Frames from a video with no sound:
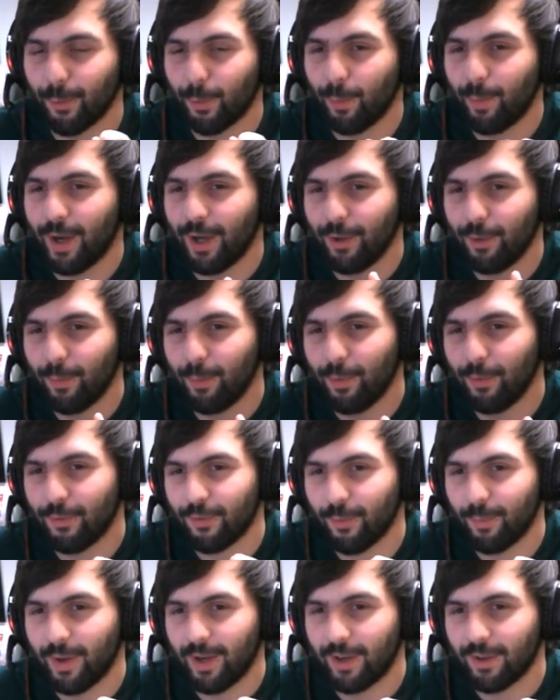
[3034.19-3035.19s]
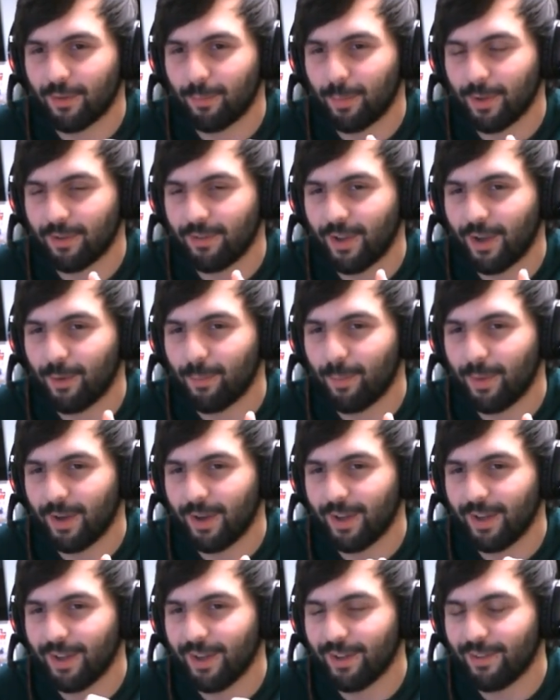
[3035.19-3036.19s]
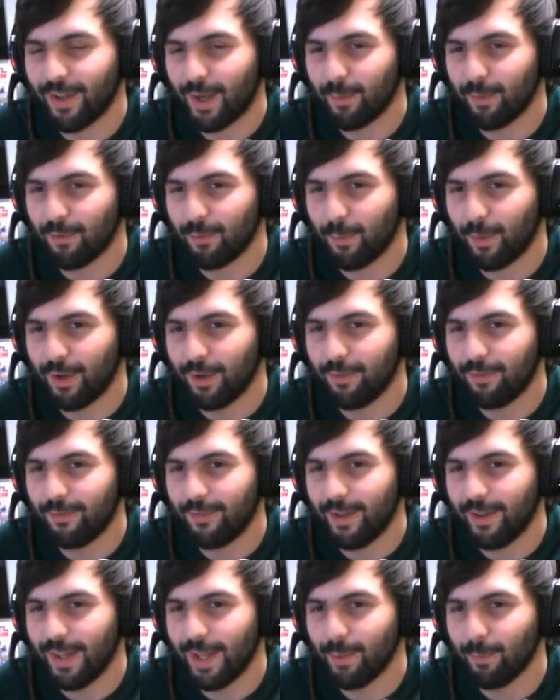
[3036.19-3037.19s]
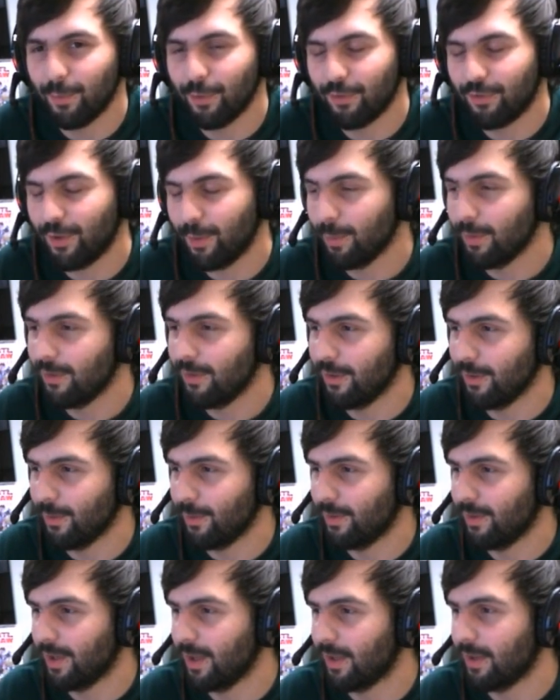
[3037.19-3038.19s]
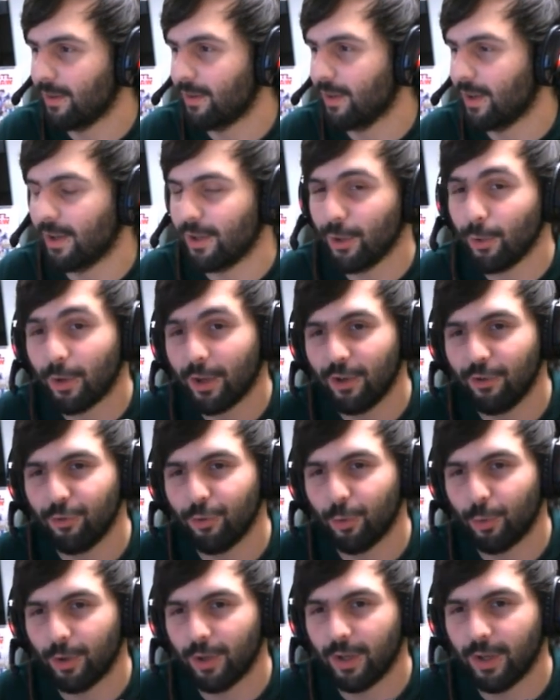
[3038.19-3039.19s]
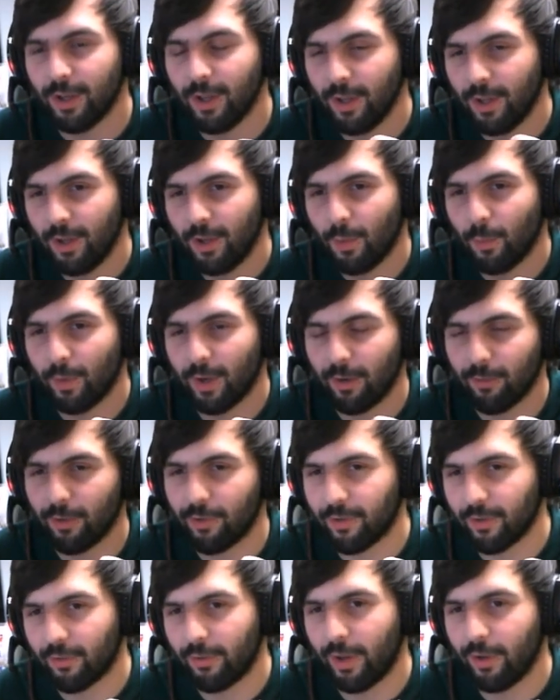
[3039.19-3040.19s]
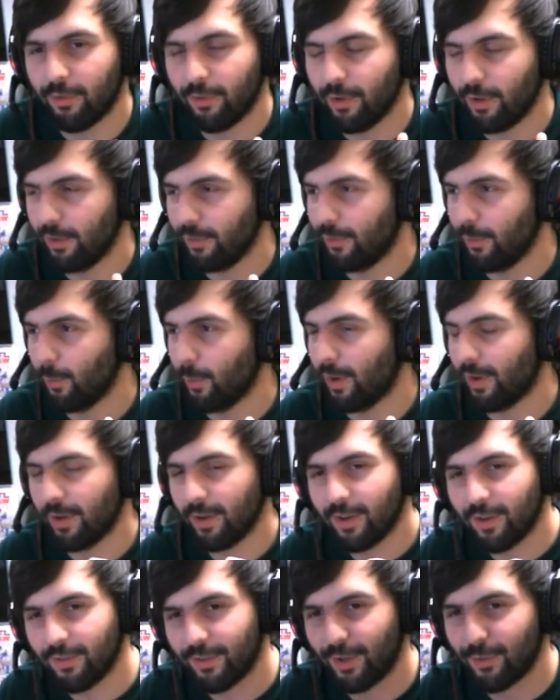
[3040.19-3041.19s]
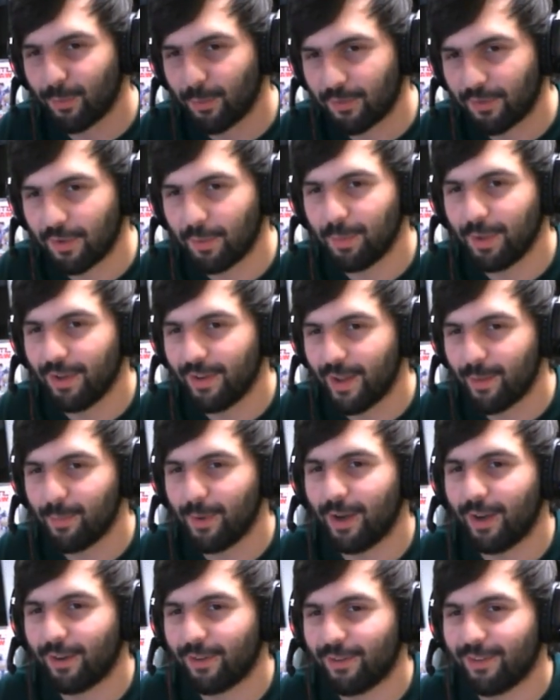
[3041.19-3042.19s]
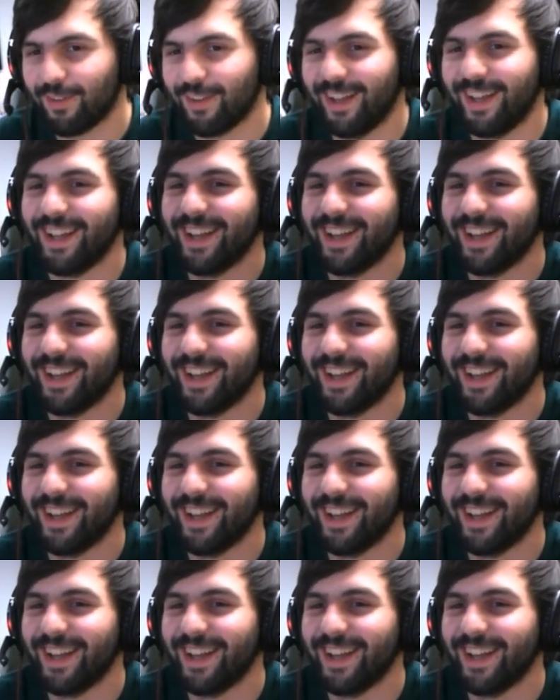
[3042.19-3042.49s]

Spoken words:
We'll buy you a booster box picked out by Tommy's wife, and then we'll ship it to you. And you can enjoy whatever 6 legendaries you wanted because that's what's going to be in that box.